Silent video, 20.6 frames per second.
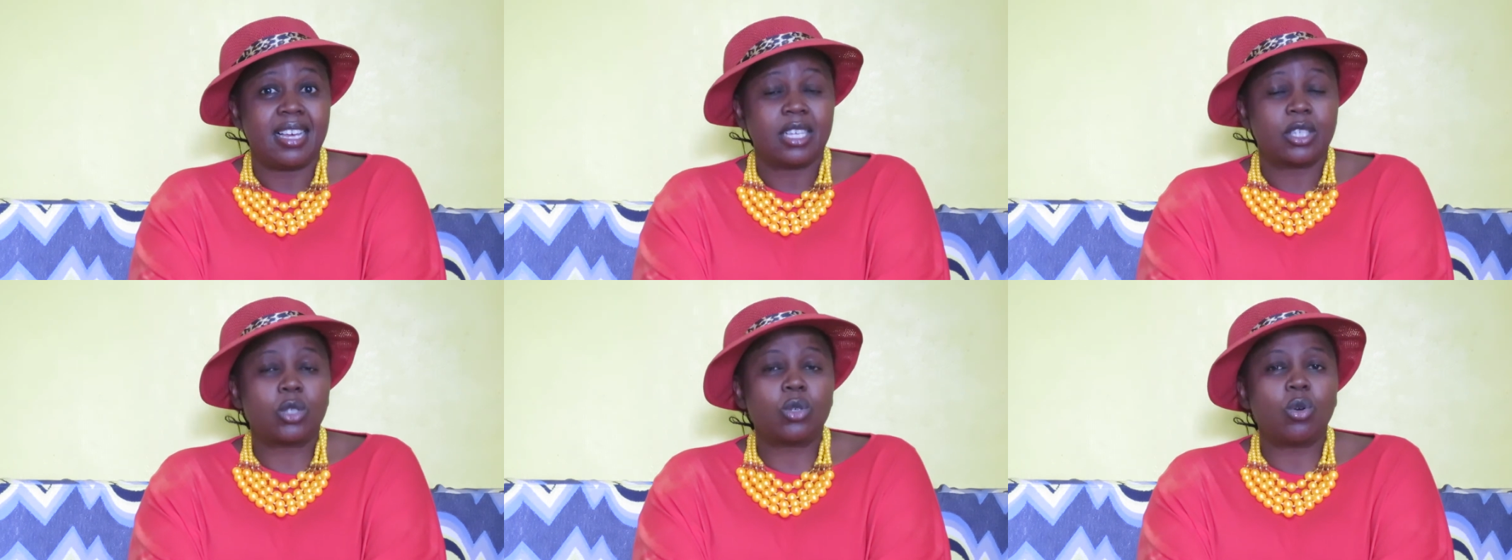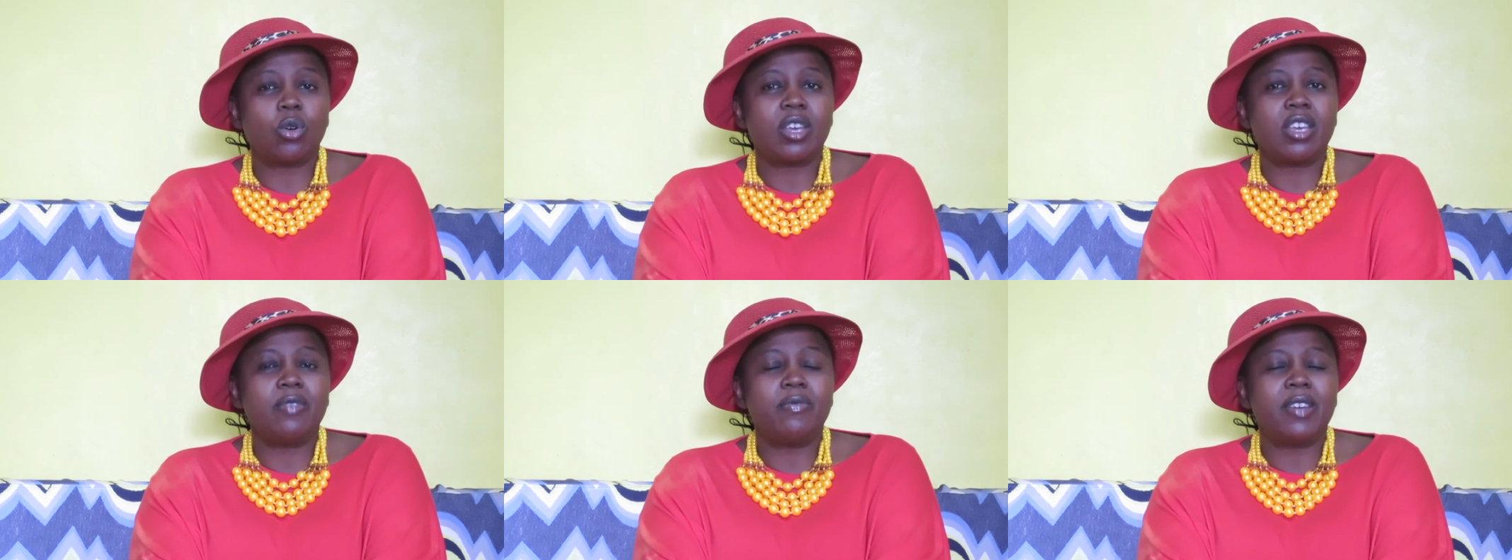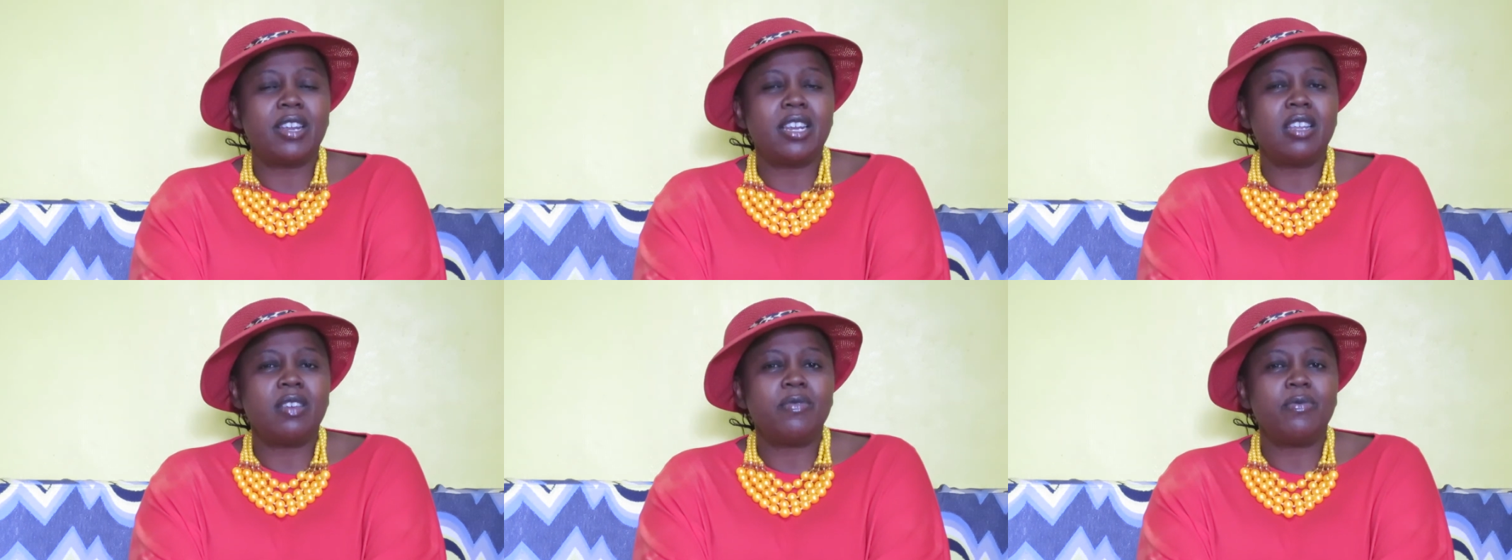So
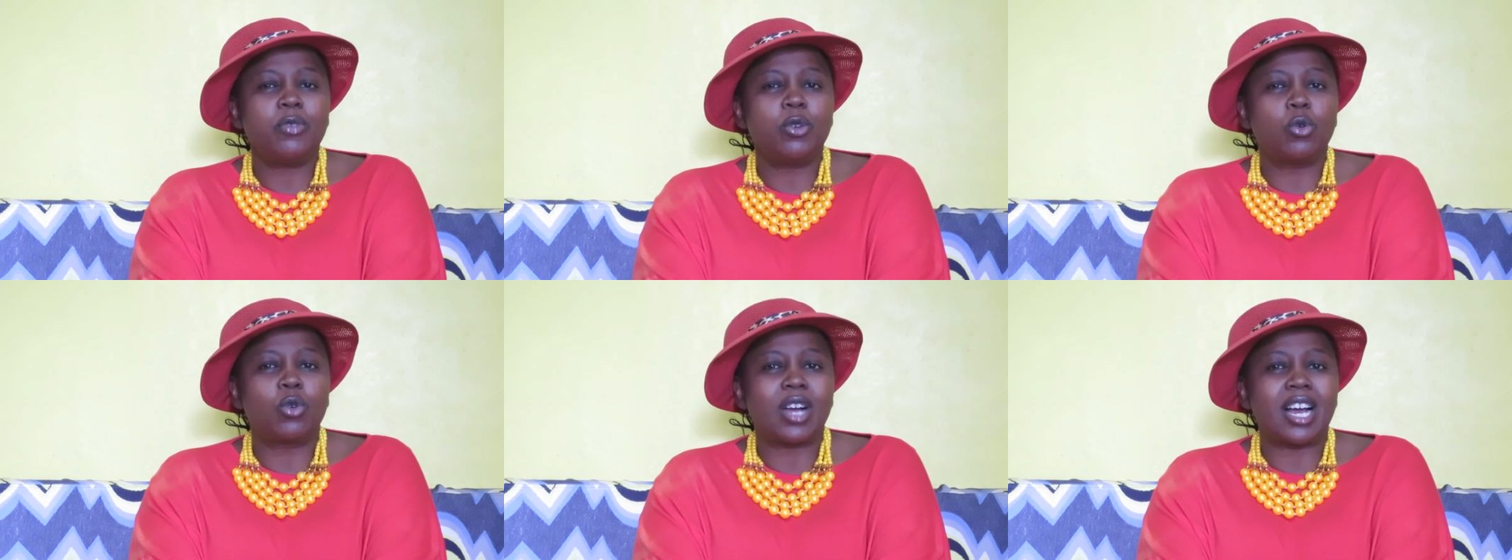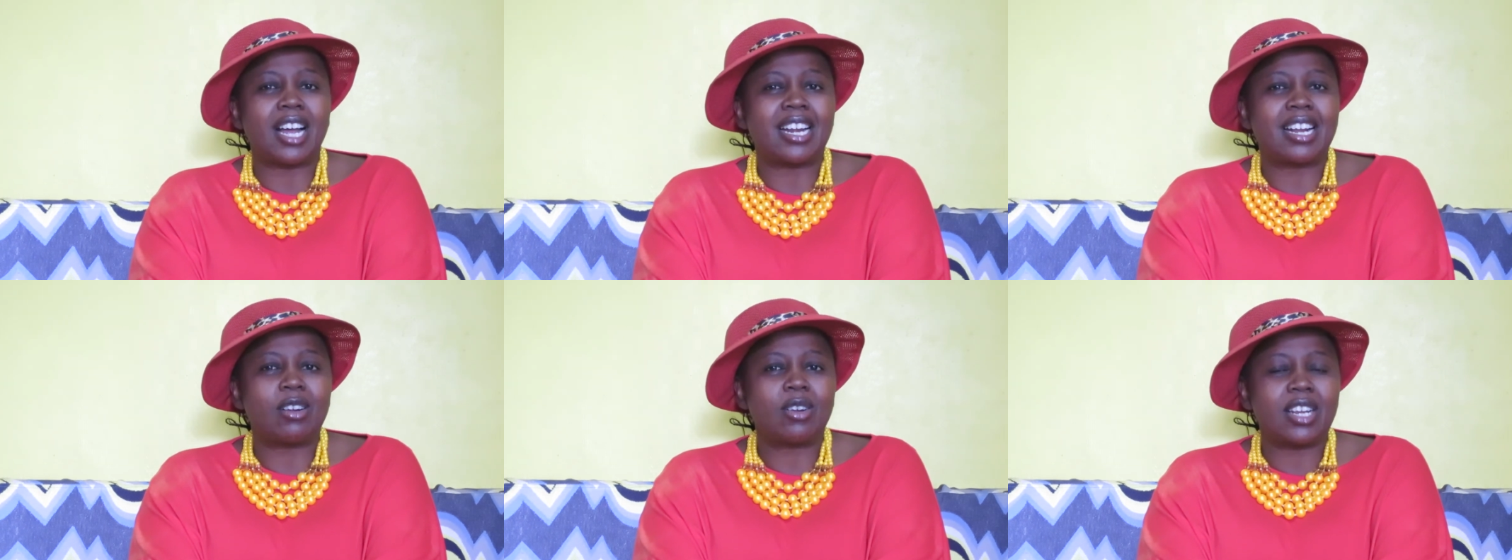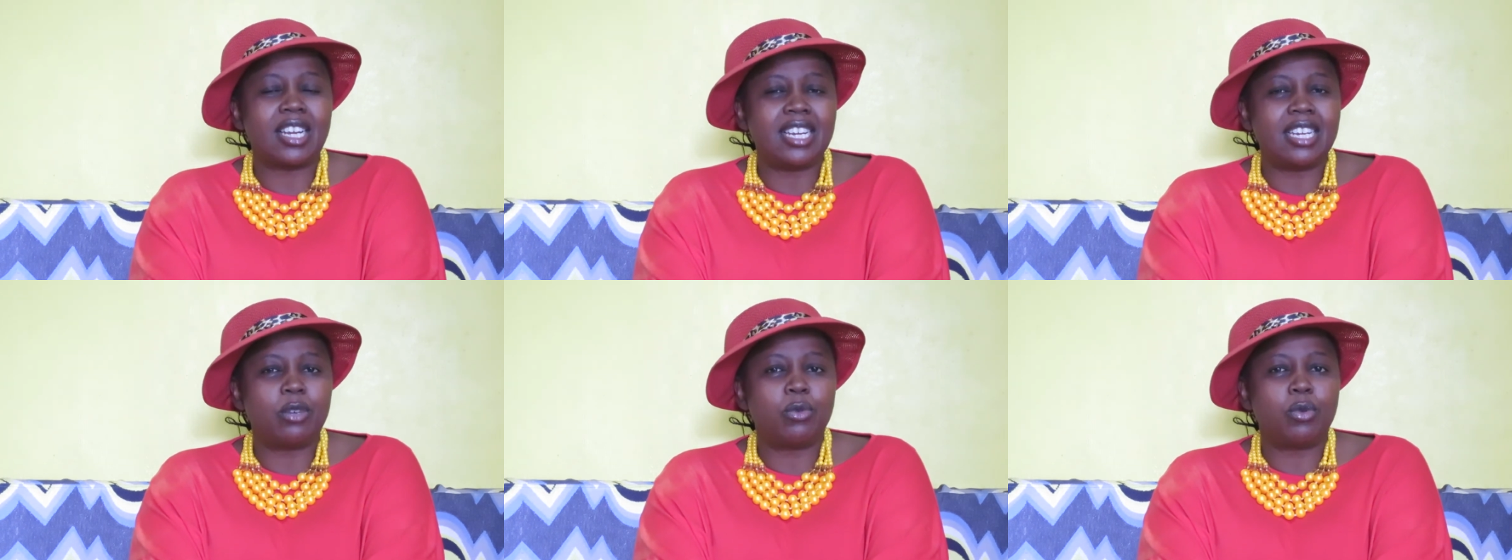even if you
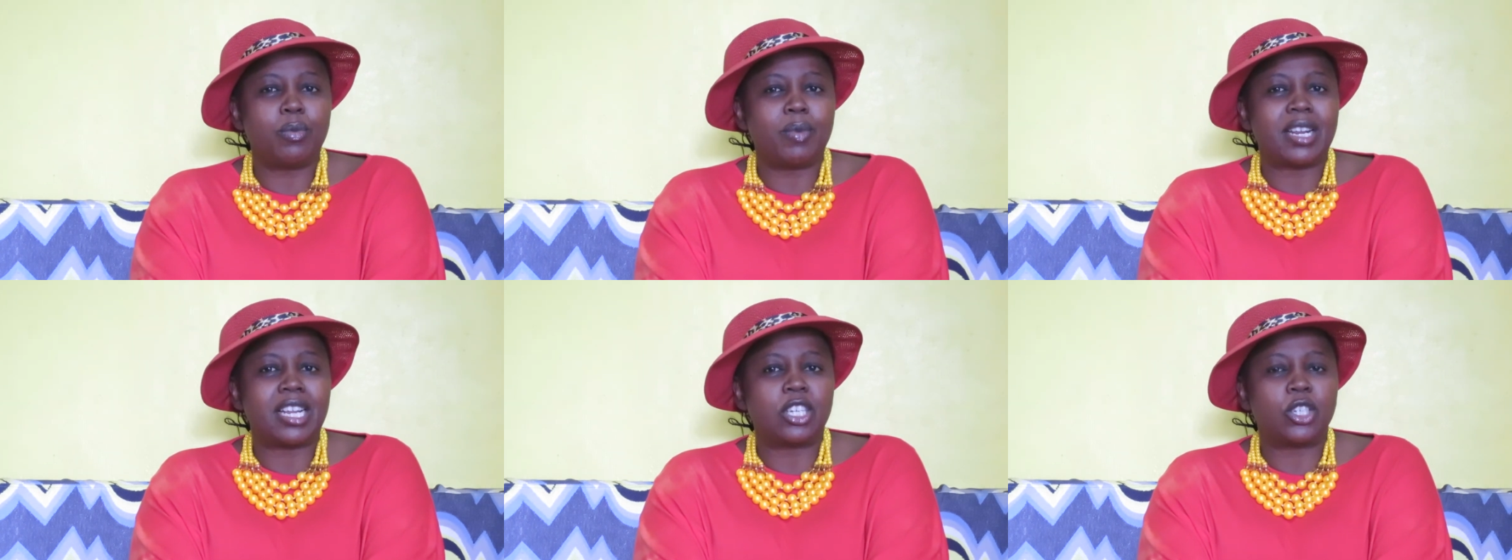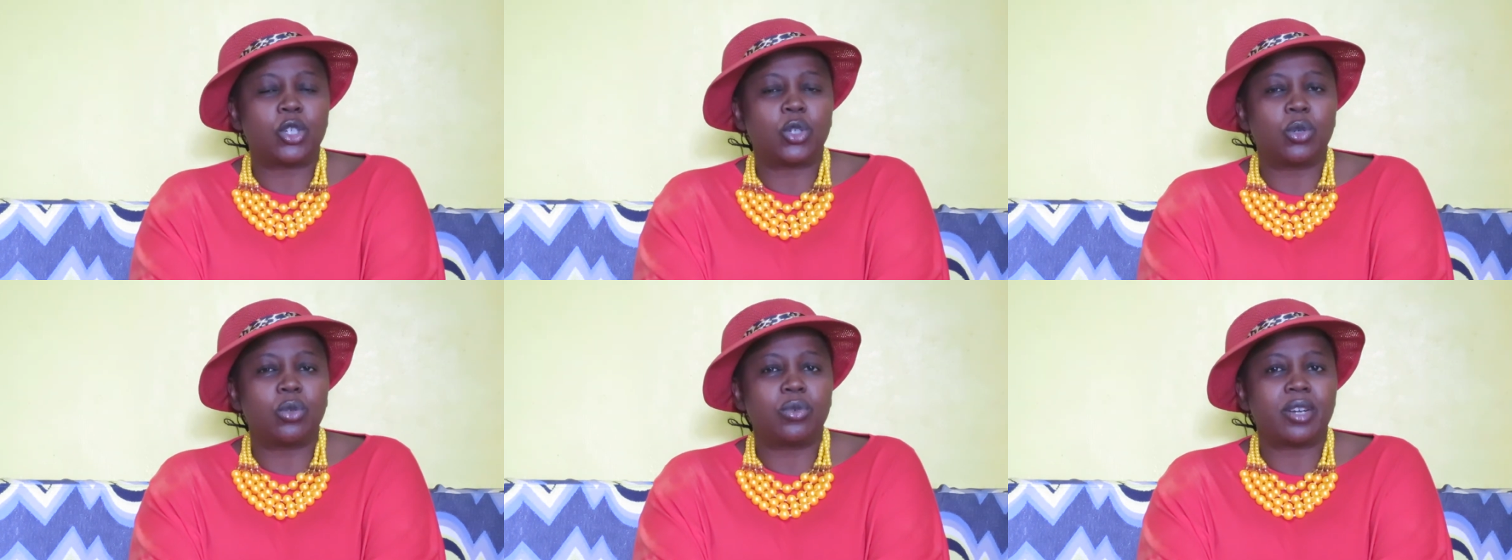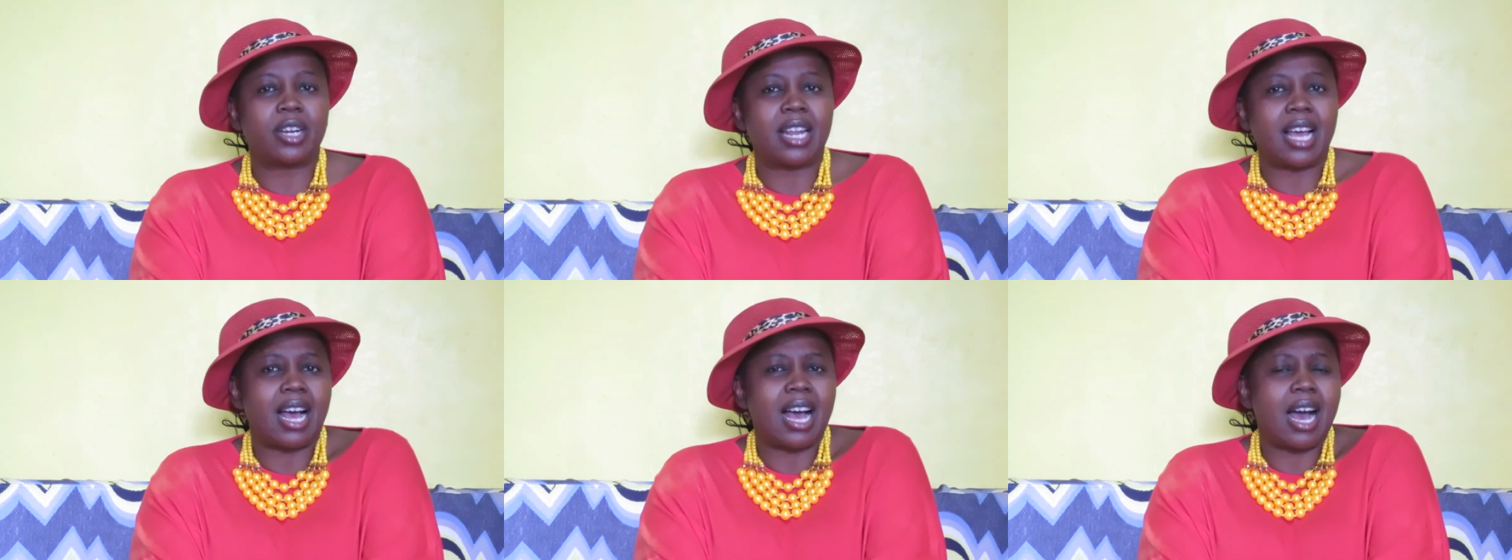cannot lead women and children,